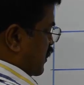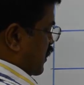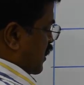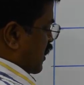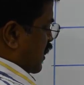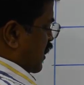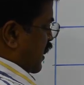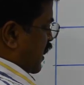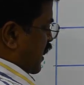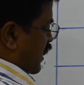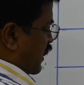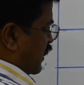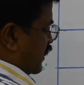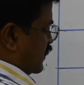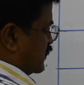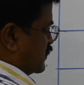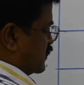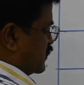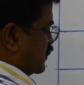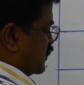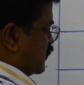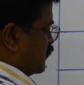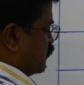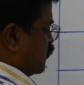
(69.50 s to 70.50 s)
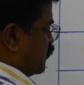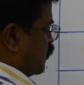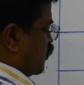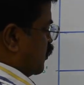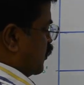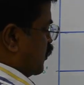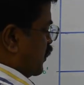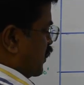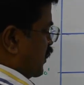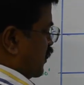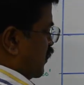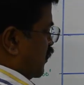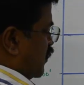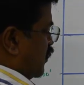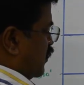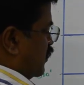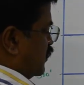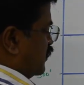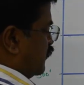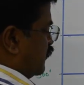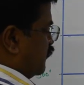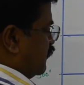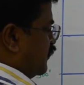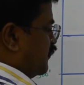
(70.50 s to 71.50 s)
has the moon
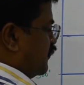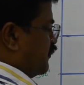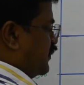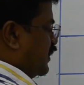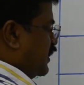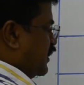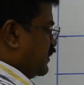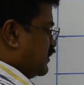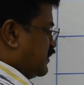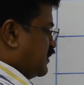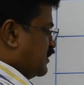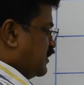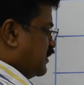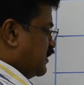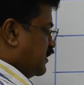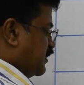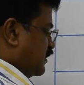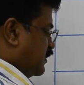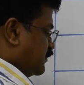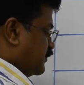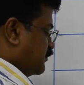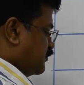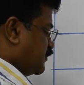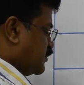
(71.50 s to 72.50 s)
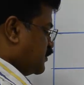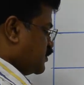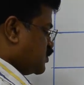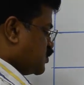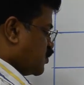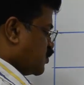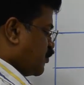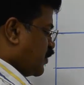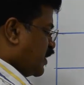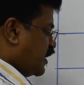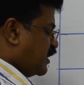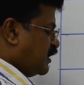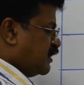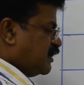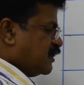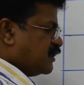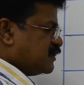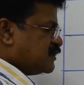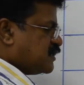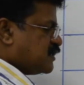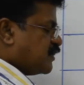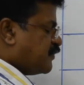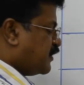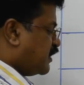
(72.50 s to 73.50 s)
on the 15th degree. So when
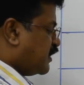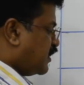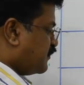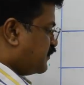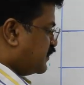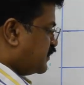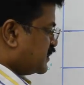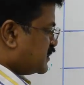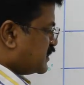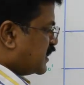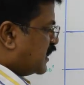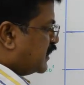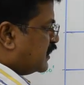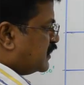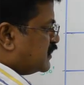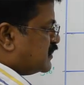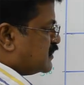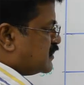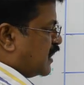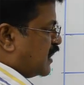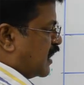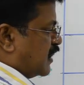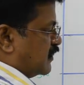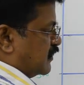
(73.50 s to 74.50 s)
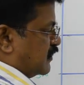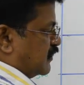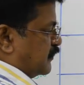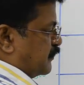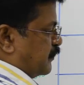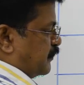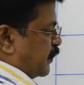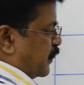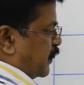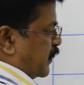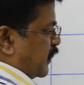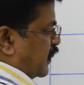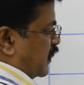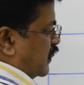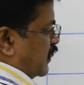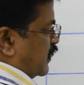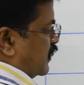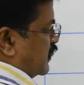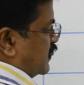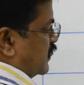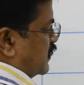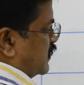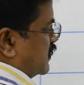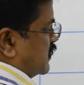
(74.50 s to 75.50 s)
does 7.5-year Saturn start?
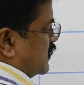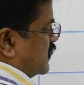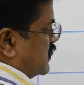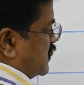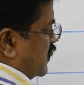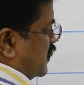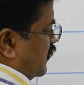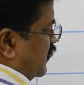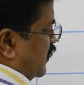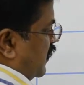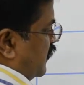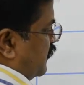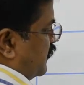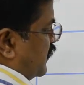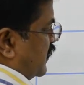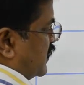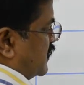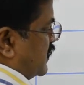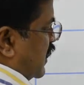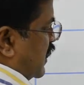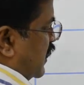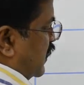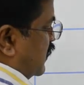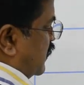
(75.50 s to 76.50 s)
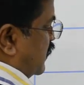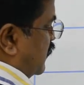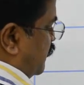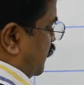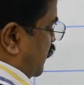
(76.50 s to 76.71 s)
7.5-year Saturn